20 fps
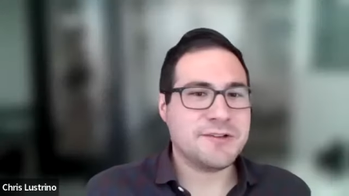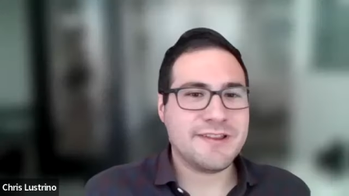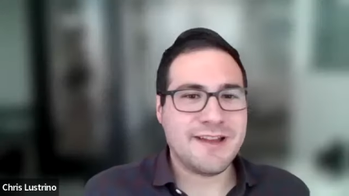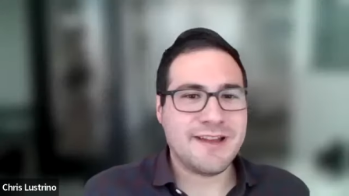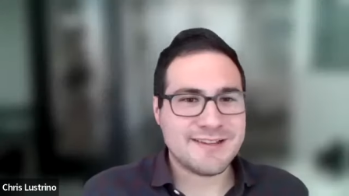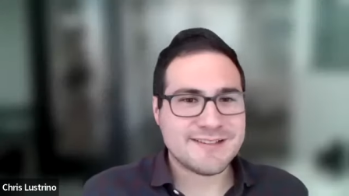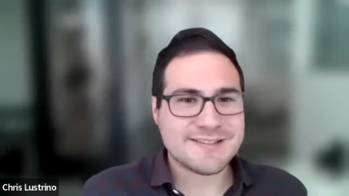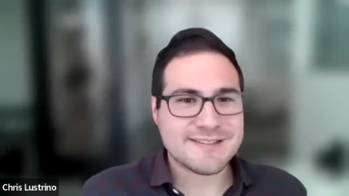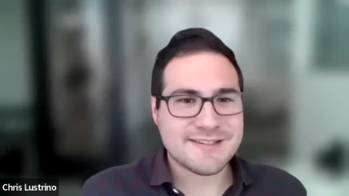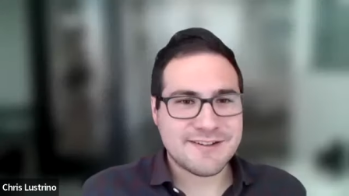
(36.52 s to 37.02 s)
cool.
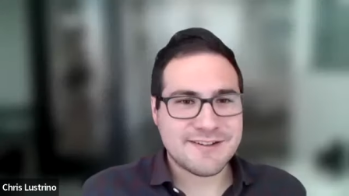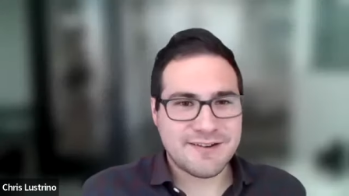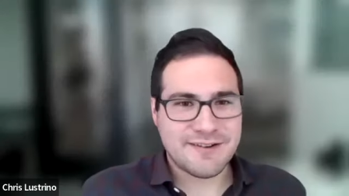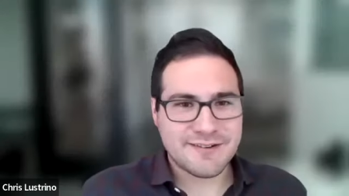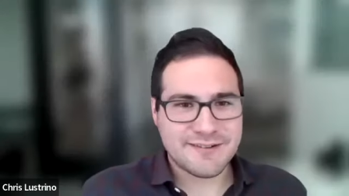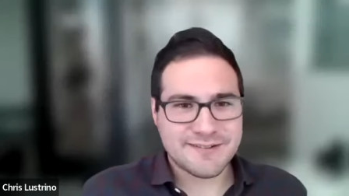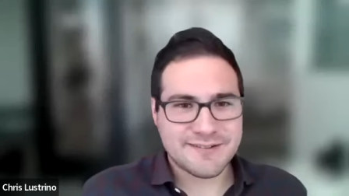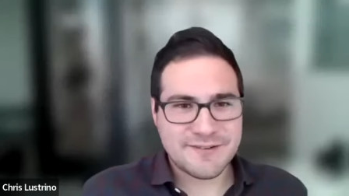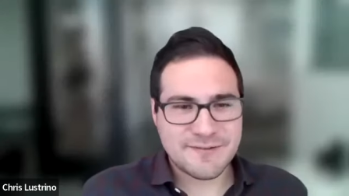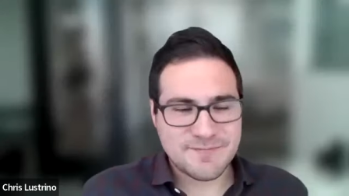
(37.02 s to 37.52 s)
That's
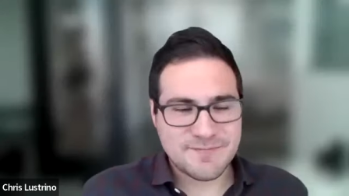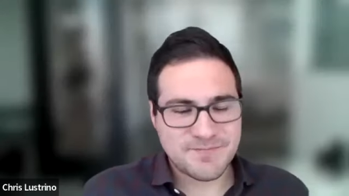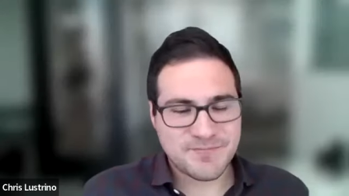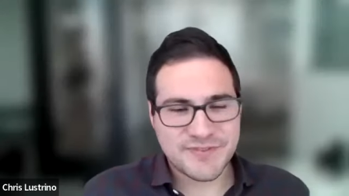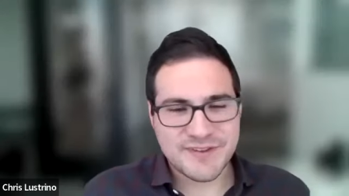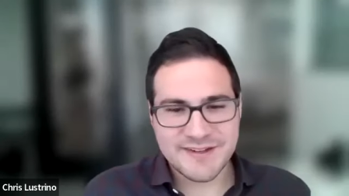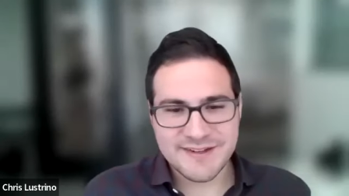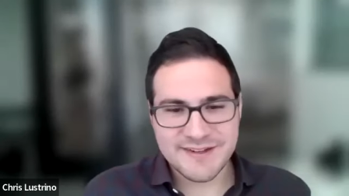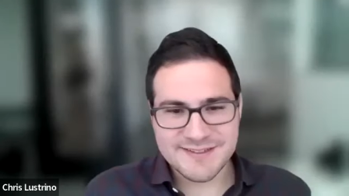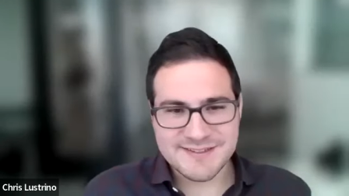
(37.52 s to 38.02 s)
awesome.
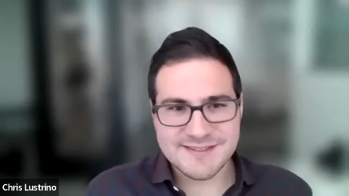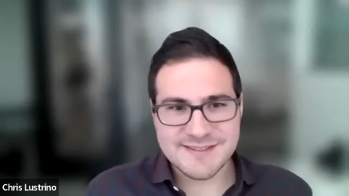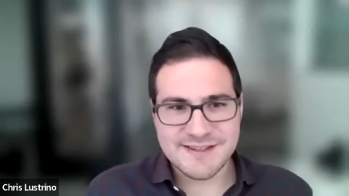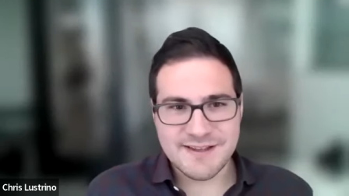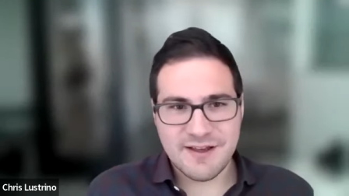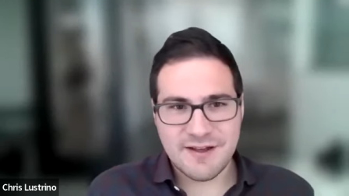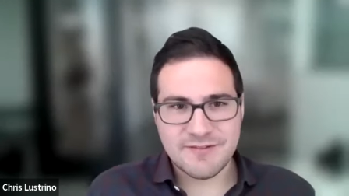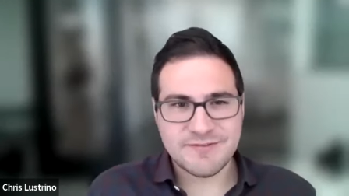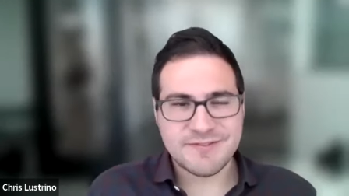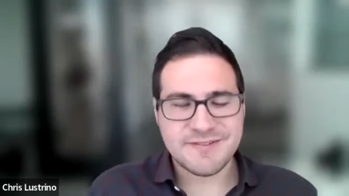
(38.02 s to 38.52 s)
Good
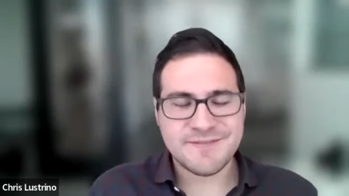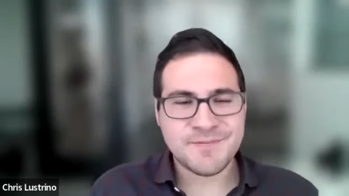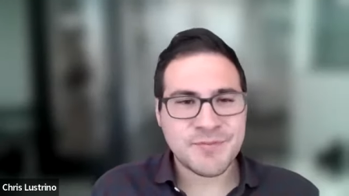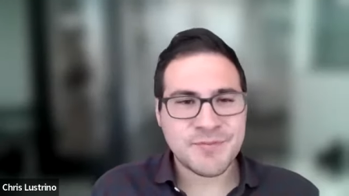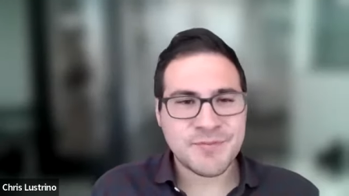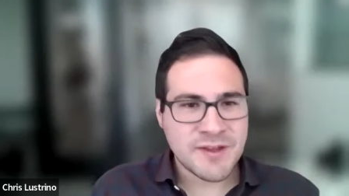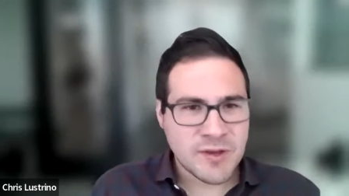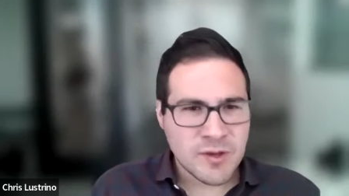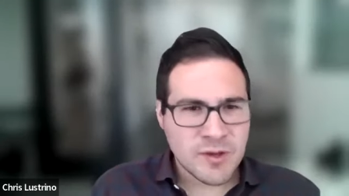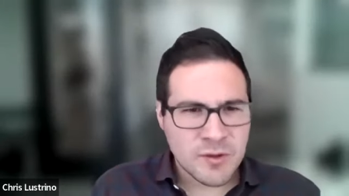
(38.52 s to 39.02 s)
stuff.
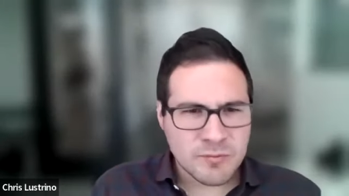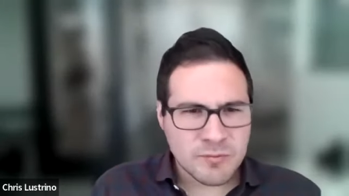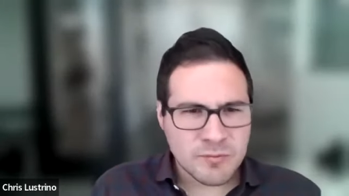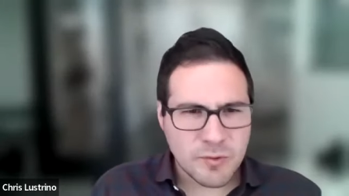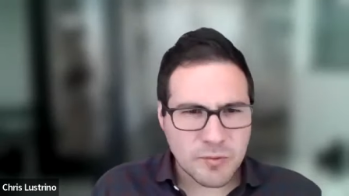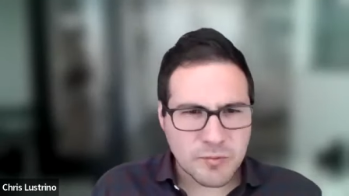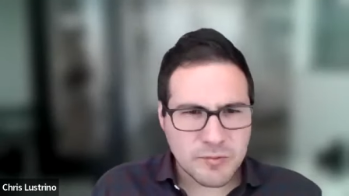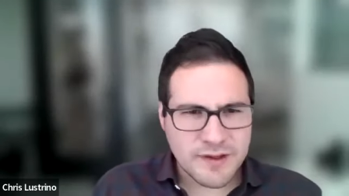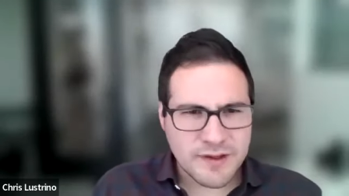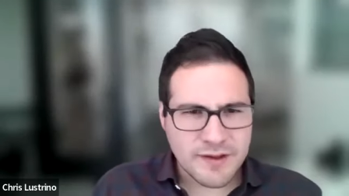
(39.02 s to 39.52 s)
Have
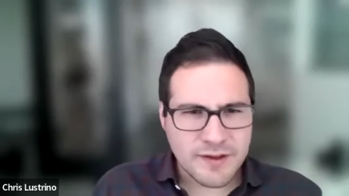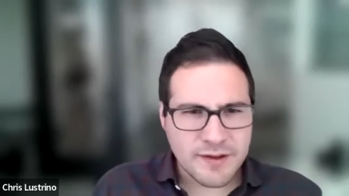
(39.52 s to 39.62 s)
you been